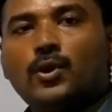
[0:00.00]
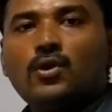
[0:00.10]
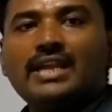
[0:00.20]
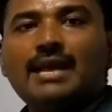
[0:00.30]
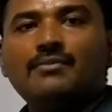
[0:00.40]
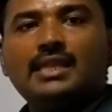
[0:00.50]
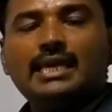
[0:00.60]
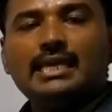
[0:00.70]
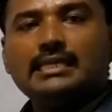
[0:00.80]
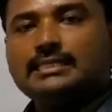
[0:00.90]
program
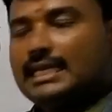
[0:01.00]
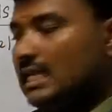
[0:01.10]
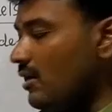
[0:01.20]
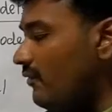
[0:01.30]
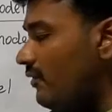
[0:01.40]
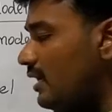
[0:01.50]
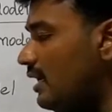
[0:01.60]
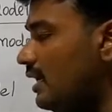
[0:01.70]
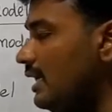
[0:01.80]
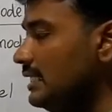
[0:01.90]
the set
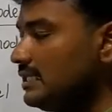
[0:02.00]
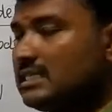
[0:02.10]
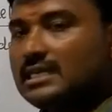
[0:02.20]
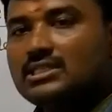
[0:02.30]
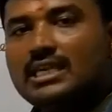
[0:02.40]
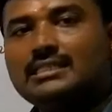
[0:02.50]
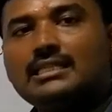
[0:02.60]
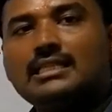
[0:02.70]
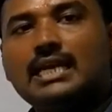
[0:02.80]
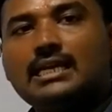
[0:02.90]
of instructions